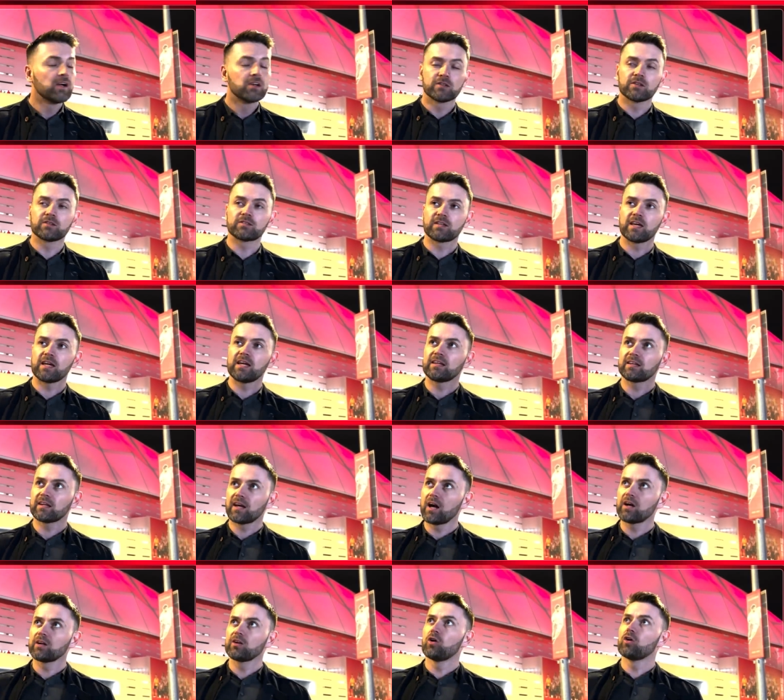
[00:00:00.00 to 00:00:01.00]
To see
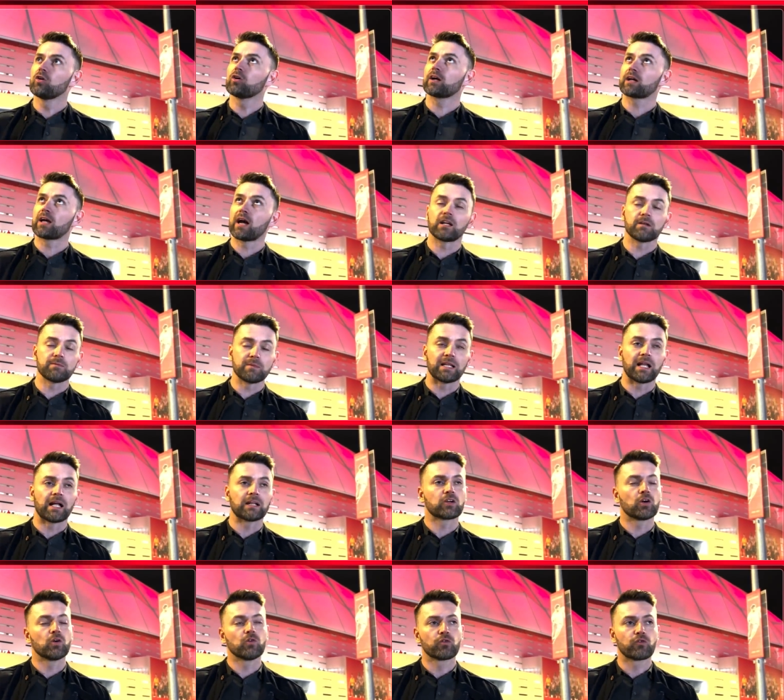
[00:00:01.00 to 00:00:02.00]
a young academy
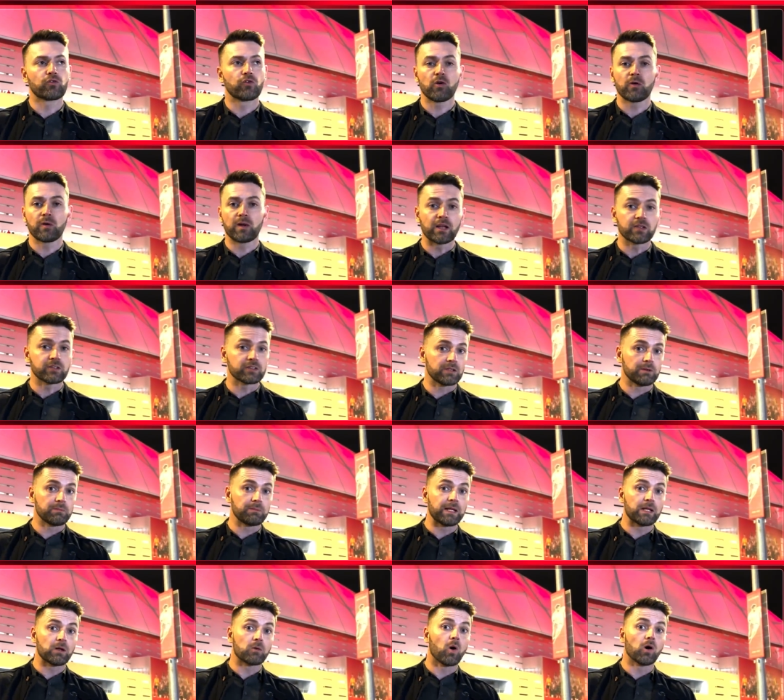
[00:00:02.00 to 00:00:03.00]
lad come through and actually
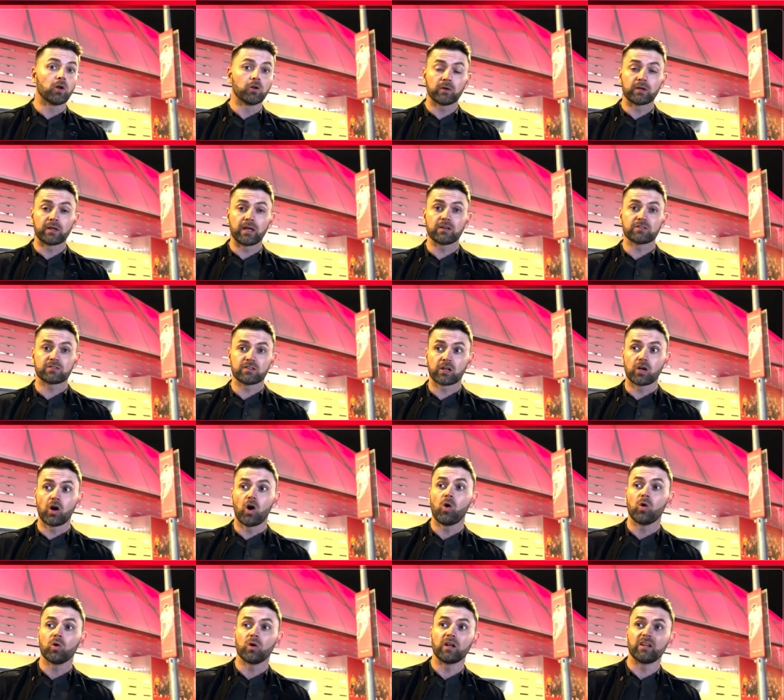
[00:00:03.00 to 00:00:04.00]
be the one who gets the
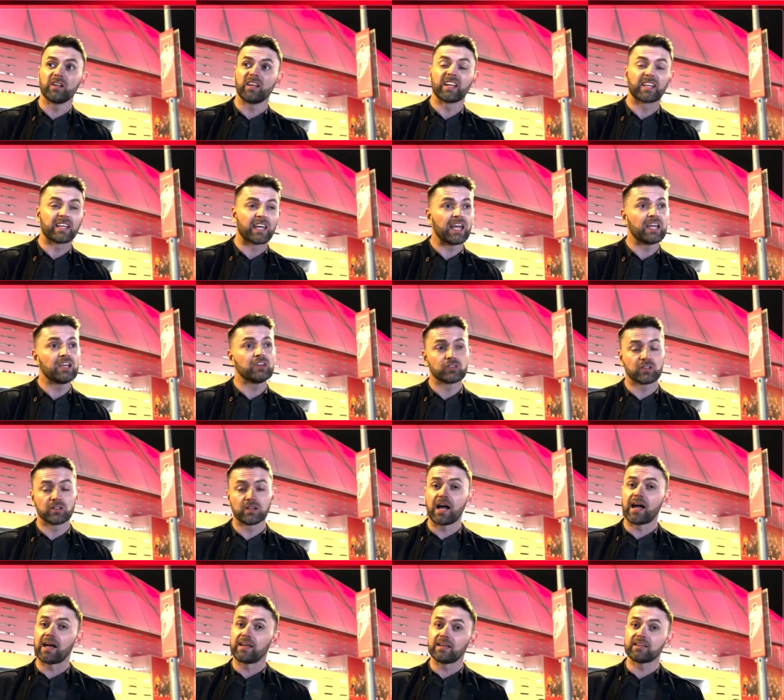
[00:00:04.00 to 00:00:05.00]
goal on an occasion
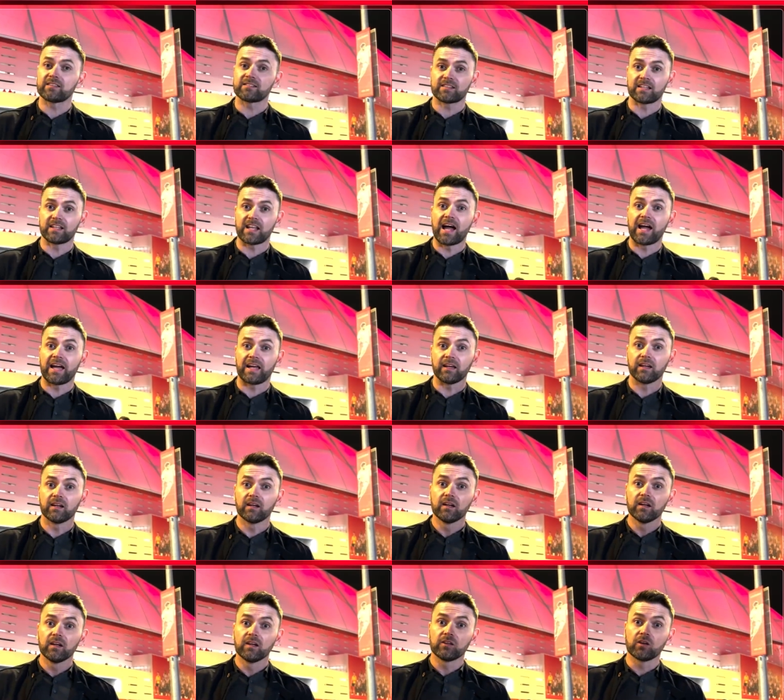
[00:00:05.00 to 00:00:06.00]
like this tonight.
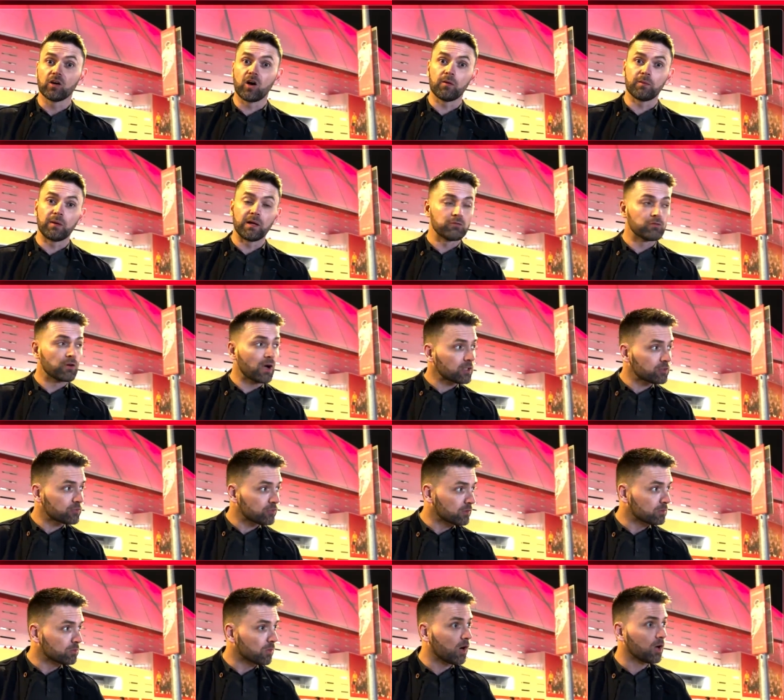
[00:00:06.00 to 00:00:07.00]
You know what I mean?
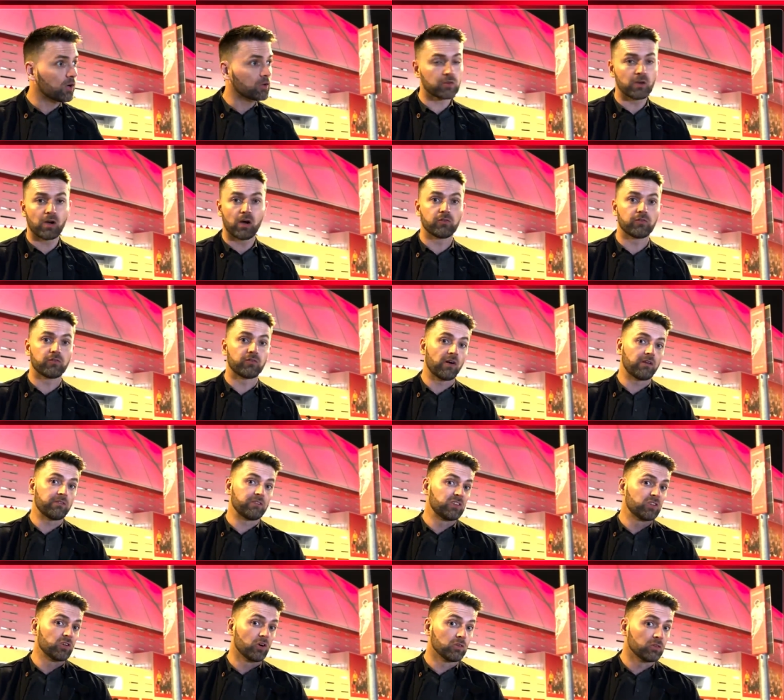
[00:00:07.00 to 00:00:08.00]
Rashford walks off,
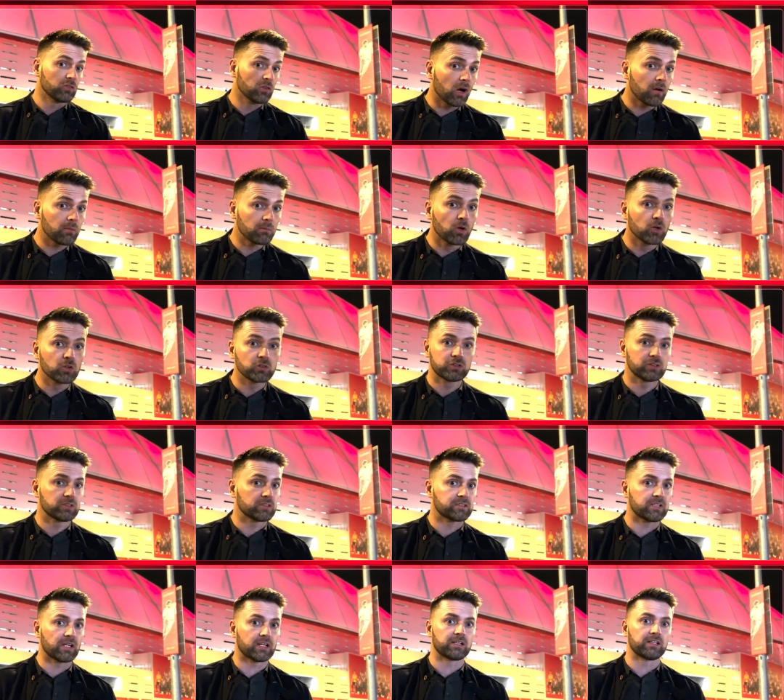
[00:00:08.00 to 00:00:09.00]
having done not much in the
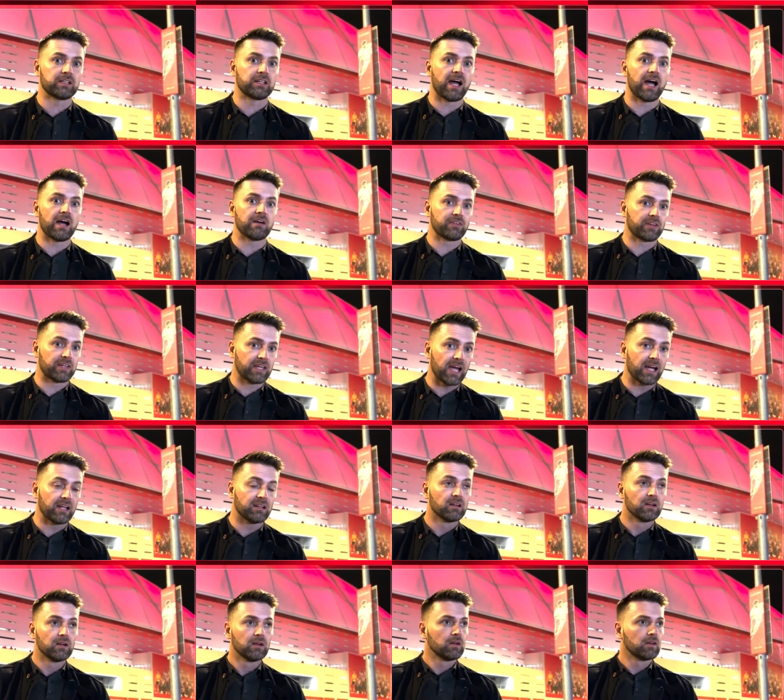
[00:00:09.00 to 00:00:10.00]
second half. Again,
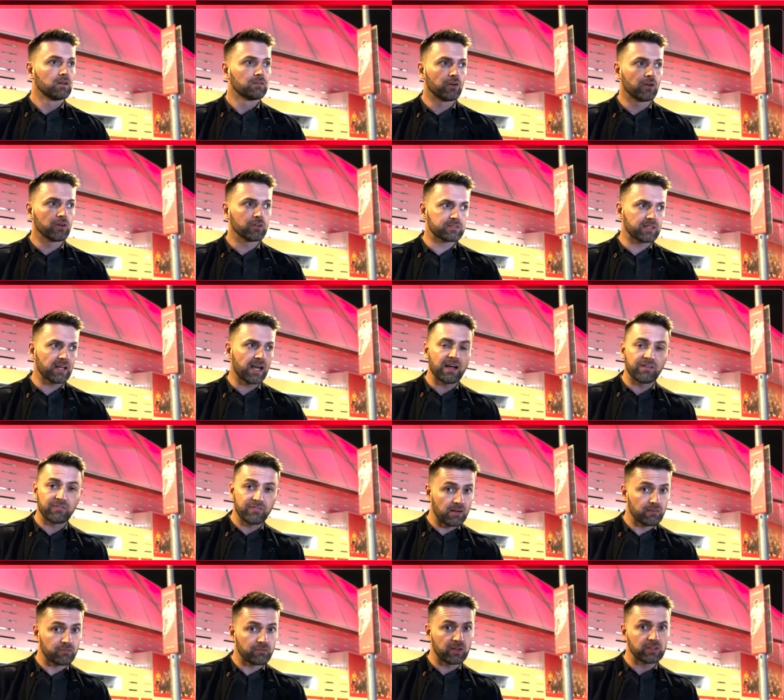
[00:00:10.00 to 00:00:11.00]
first half
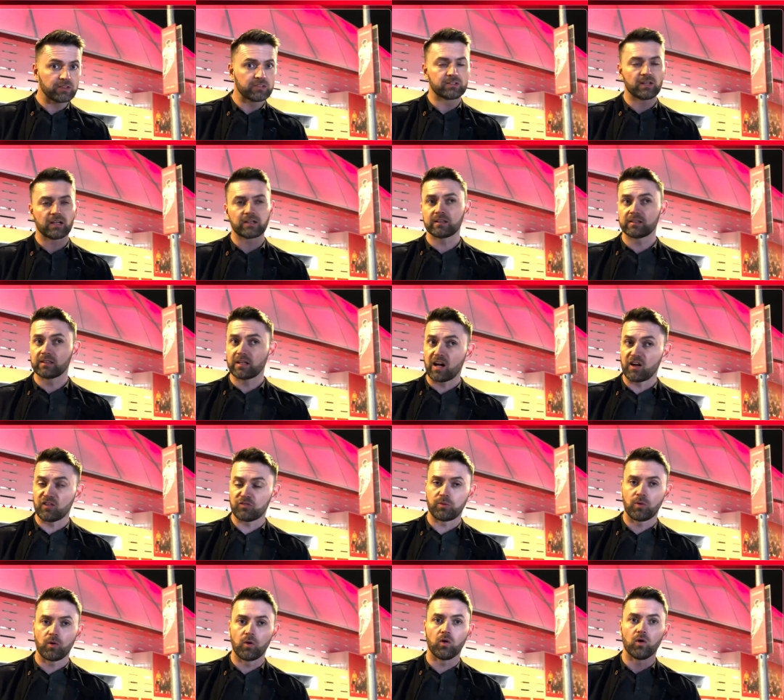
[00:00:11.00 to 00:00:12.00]
average, second half
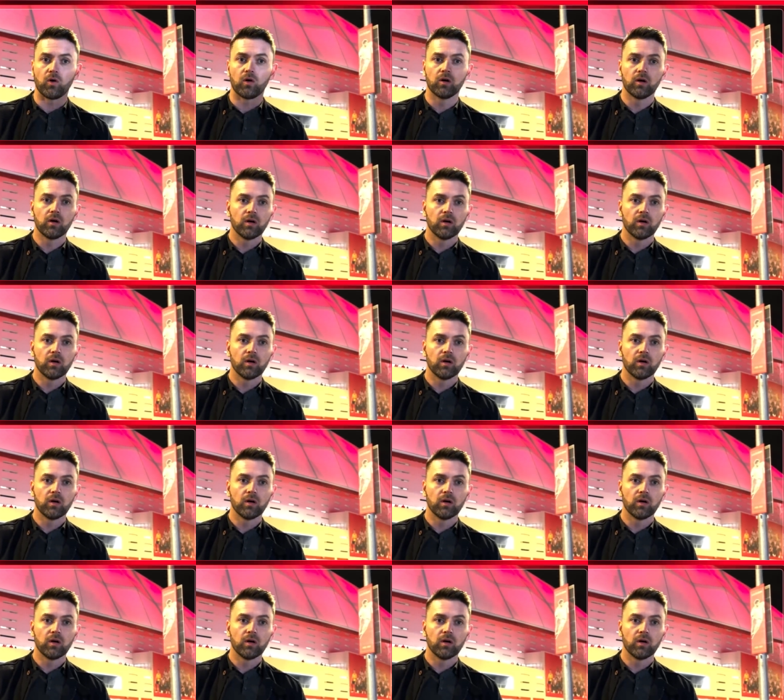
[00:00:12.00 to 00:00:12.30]
poor.